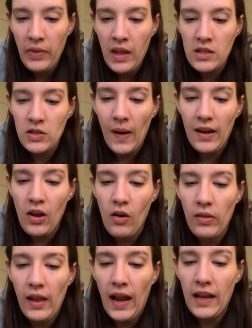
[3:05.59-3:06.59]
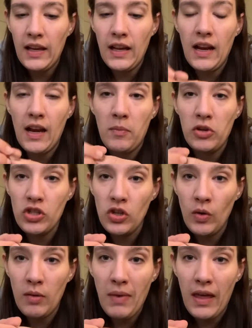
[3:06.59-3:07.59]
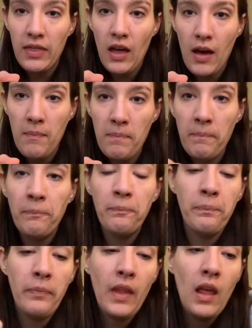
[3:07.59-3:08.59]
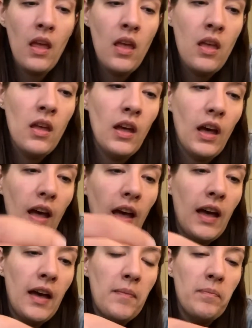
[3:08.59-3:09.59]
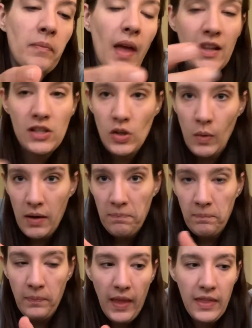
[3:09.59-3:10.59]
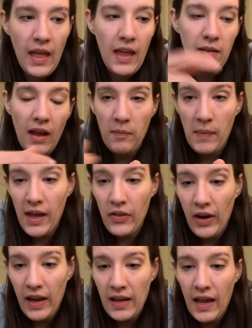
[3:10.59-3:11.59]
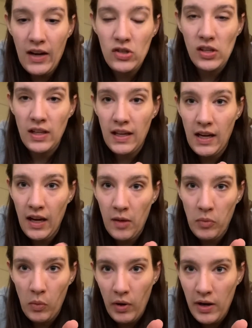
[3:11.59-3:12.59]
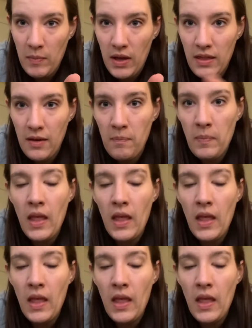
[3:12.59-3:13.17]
So I know that I need a number 2 on my thumb, and so on. And then on my other hand, I actually need a number 1 on my thumb.